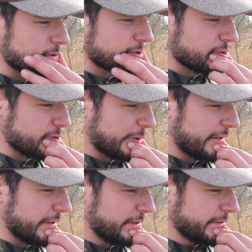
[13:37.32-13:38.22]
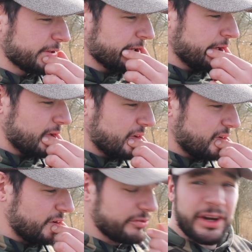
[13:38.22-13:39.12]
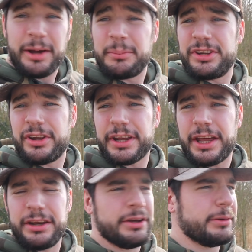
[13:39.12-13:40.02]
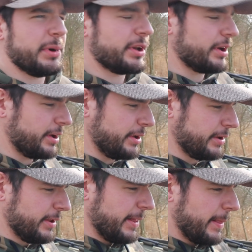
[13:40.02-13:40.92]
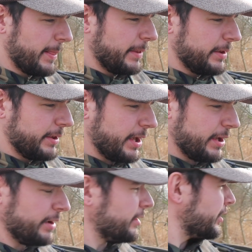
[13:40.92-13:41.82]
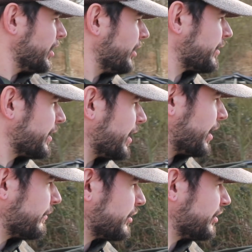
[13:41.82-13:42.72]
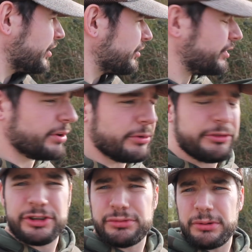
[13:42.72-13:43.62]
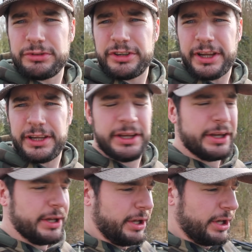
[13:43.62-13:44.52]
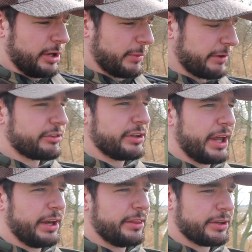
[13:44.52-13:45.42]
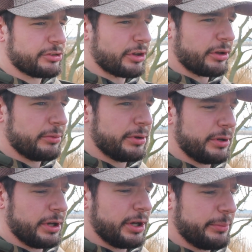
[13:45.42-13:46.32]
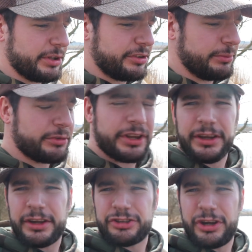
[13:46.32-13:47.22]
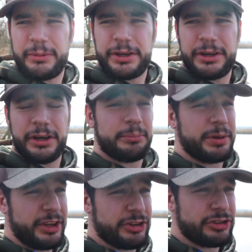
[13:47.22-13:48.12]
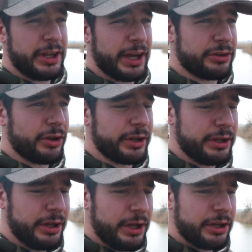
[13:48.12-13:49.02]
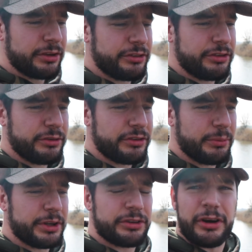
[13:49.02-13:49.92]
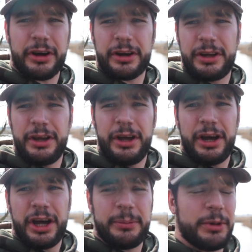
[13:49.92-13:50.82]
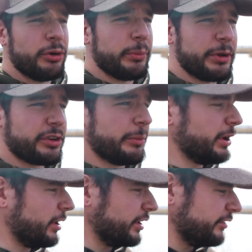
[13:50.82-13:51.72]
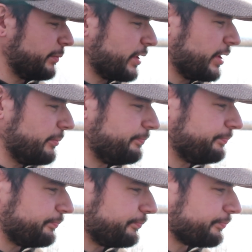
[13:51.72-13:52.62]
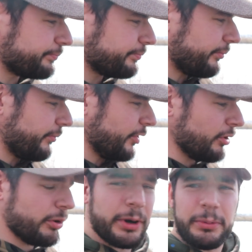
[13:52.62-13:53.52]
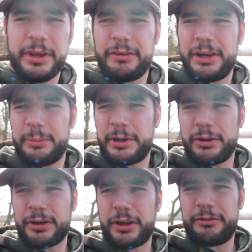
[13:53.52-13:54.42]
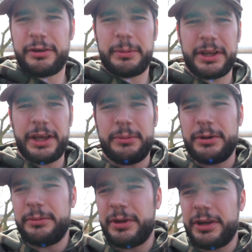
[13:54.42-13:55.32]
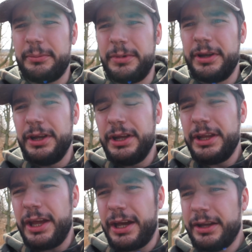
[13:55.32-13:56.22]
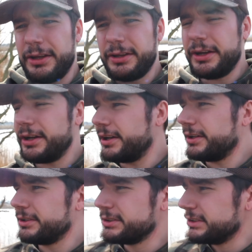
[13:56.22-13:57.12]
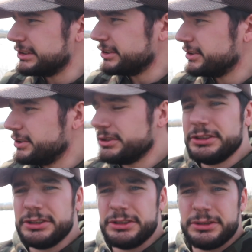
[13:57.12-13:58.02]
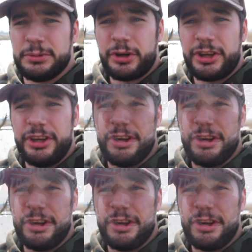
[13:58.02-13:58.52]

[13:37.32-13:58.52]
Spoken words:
too sure, but hopefully I haven't been done again. But yeah, other than that, I haven't seen a single fish roll today. I haven't seen anything show. It seems that they're showing potentially at night, because as soon as it went dark, it almost come alive. But oh well, we'll give it a little bit longer. Hopefully we can get one. But yeah, what can you